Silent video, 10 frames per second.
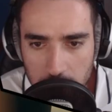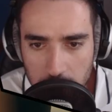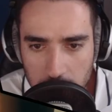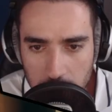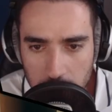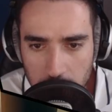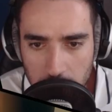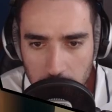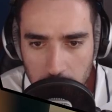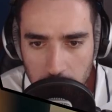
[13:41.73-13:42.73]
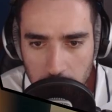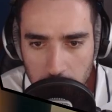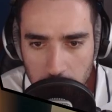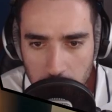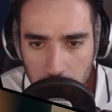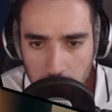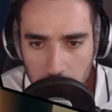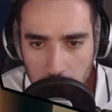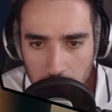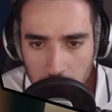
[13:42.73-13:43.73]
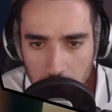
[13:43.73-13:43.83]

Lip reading: [no speech]